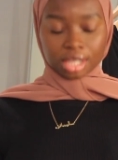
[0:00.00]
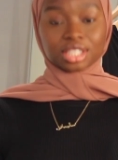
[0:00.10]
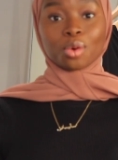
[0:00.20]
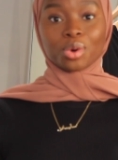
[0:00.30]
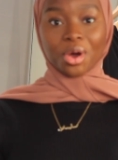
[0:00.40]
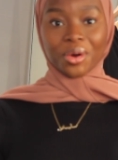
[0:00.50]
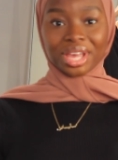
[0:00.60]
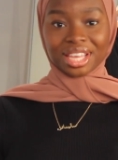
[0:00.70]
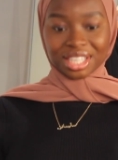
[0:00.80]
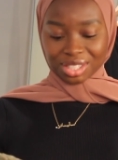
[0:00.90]
So we'll go
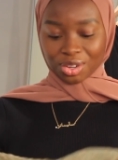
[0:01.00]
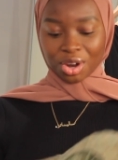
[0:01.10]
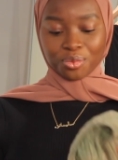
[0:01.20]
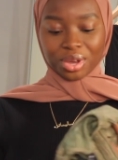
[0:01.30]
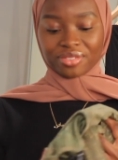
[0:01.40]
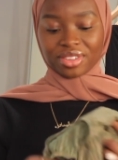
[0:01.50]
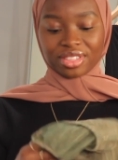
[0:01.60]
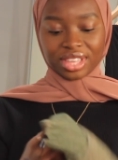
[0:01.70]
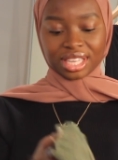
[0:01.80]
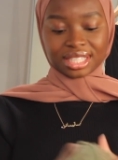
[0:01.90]
ahead and start with
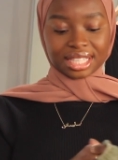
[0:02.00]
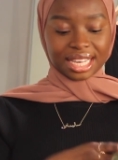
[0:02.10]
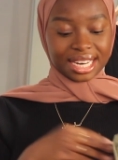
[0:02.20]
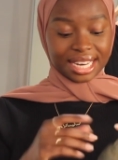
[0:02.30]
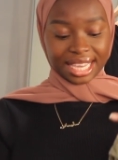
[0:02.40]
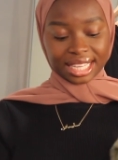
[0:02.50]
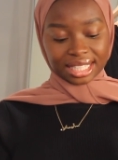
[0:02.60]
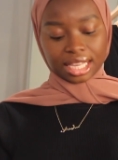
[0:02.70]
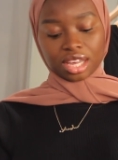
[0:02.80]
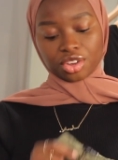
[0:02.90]
this knit
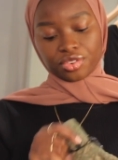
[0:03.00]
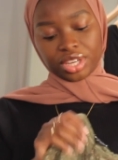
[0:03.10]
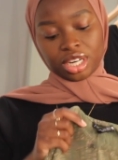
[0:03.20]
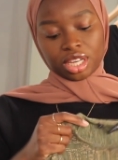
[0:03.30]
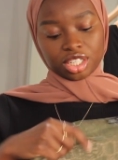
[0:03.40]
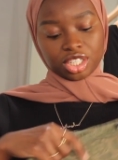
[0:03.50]
green